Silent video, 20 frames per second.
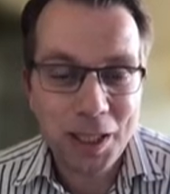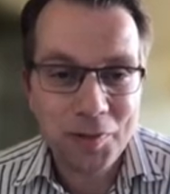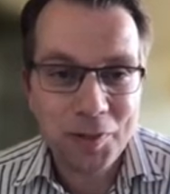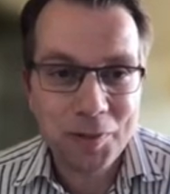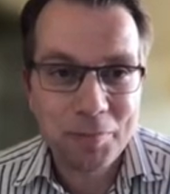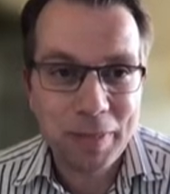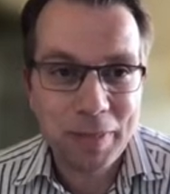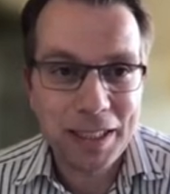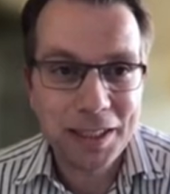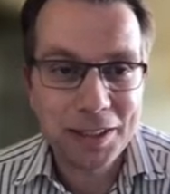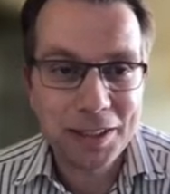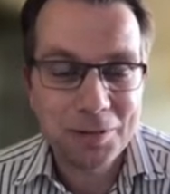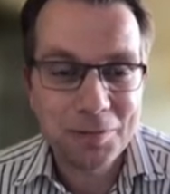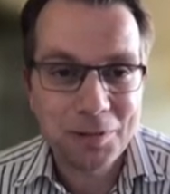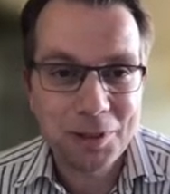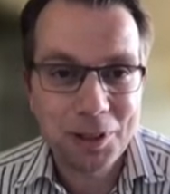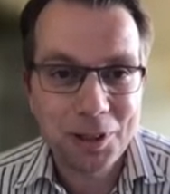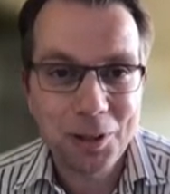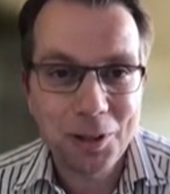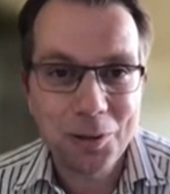bigger
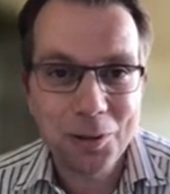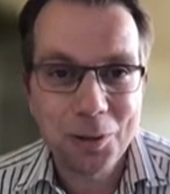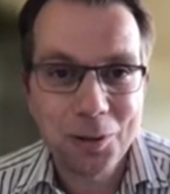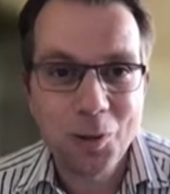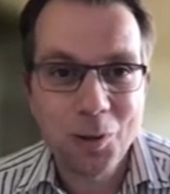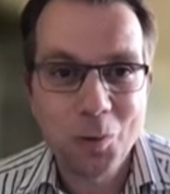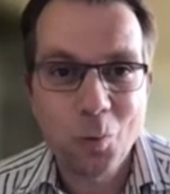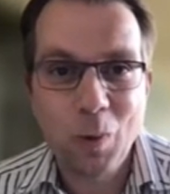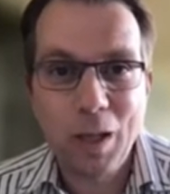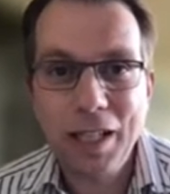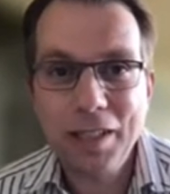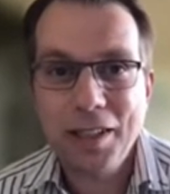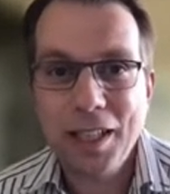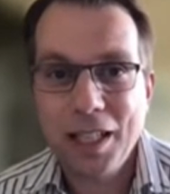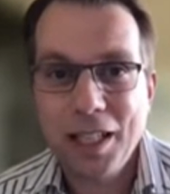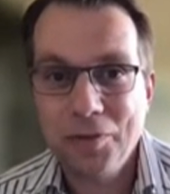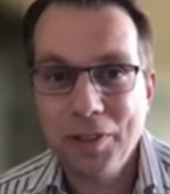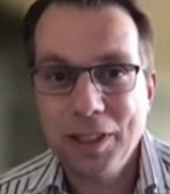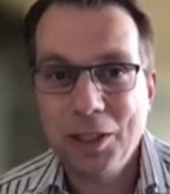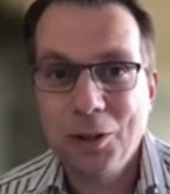so-called
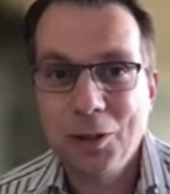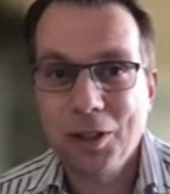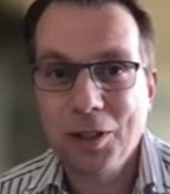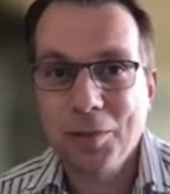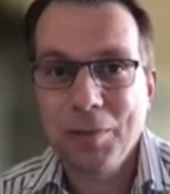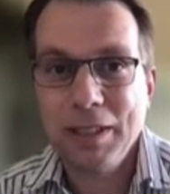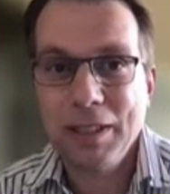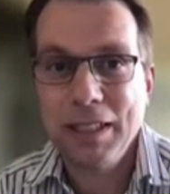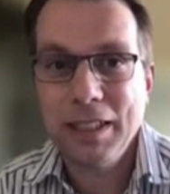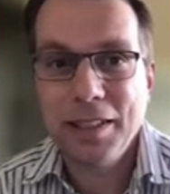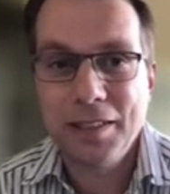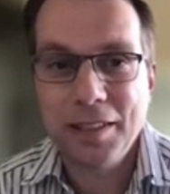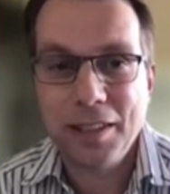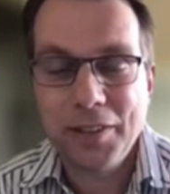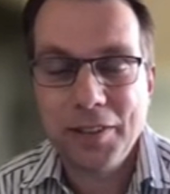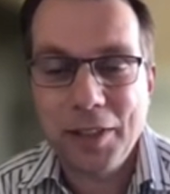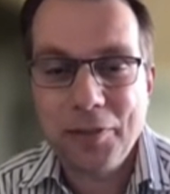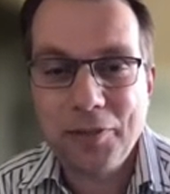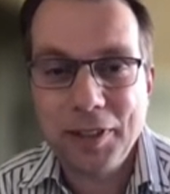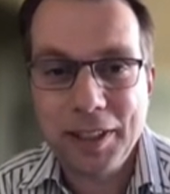wildlife economy in South
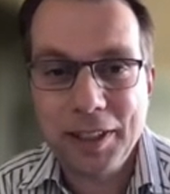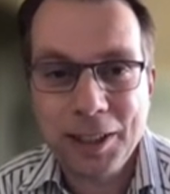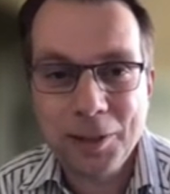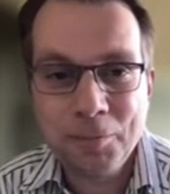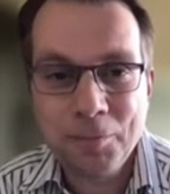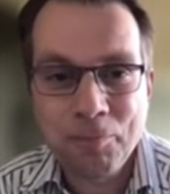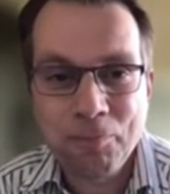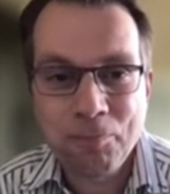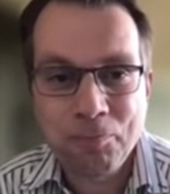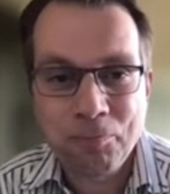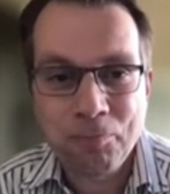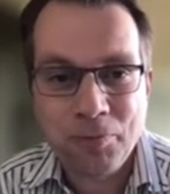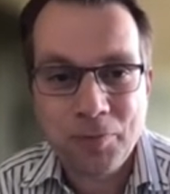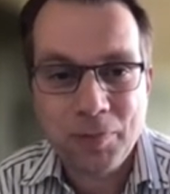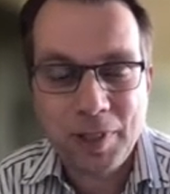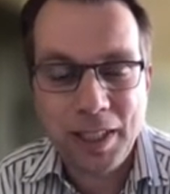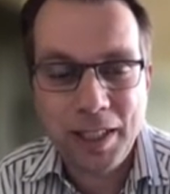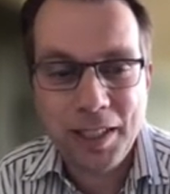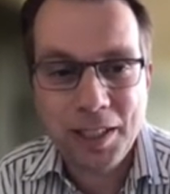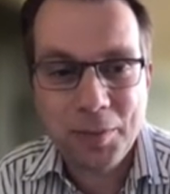Africa
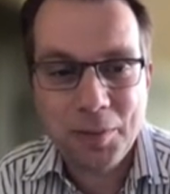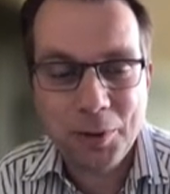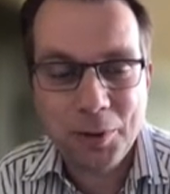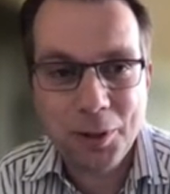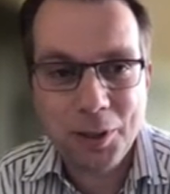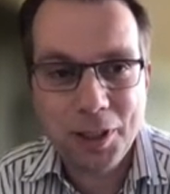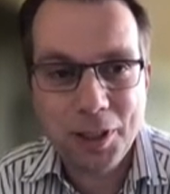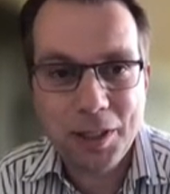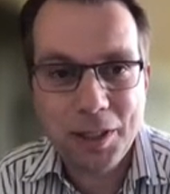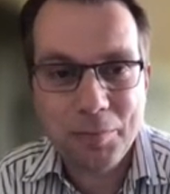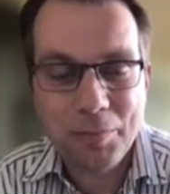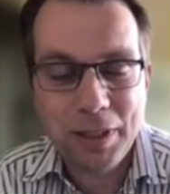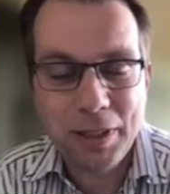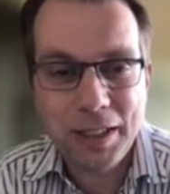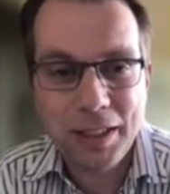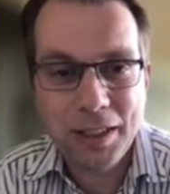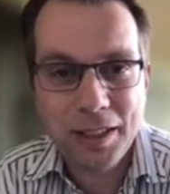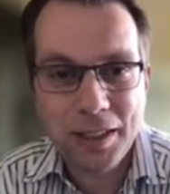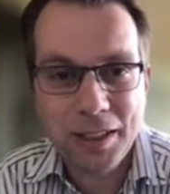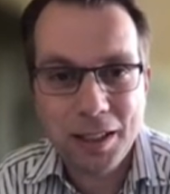that is currently
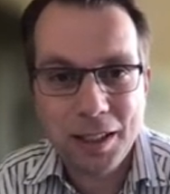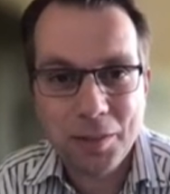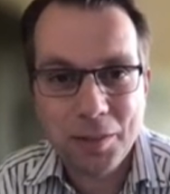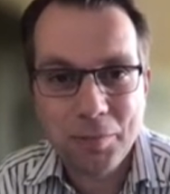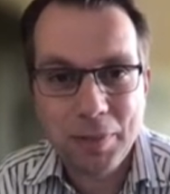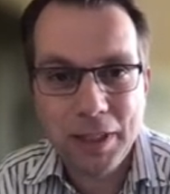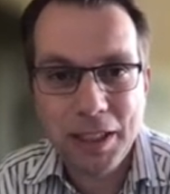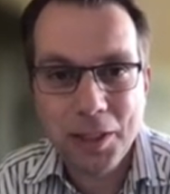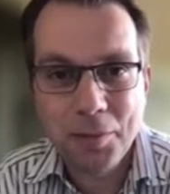being uh, being